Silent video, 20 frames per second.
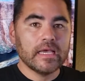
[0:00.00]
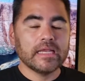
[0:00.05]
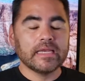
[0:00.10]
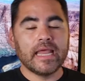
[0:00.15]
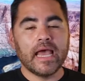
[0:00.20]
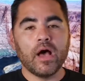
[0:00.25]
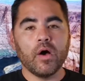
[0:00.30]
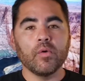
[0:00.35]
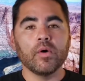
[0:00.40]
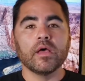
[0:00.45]

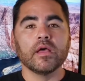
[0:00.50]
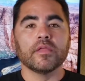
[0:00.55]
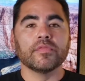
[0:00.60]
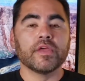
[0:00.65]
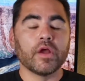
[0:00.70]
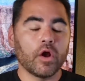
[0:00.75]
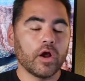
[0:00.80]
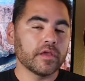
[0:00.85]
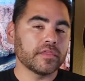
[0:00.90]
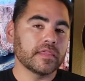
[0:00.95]
Now,
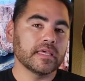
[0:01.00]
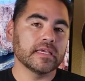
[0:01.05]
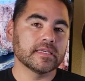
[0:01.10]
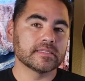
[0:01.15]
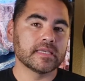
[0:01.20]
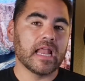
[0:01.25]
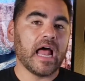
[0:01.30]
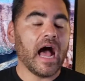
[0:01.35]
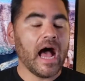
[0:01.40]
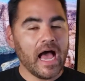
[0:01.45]
there are things
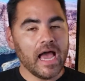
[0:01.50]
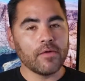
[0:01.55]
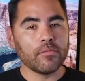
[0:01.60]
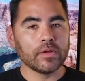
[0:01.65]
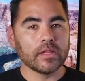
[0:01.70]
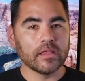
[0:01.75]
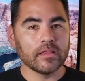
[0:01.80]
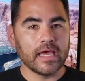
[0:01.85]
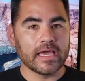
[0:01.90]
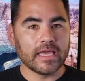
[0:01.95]
that I
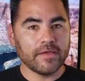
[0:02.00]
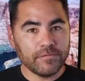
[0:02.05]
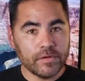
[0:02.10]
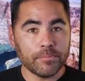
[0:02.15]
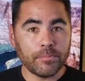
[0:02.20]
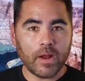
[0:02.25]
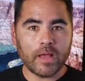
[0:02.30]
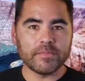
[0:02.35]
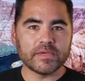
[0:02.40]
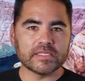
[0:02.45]
really like. If you've
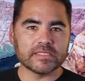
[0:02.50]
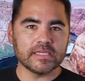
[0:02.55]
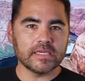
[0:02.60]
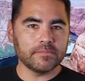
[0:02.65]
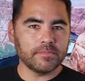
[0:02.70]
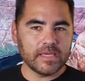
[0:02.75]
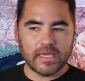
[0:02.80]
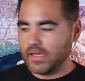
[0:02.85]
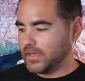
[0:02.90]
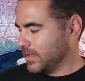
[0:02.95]
probably seen
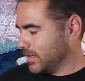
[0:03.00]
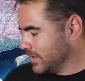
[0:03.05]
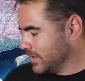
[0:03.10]
me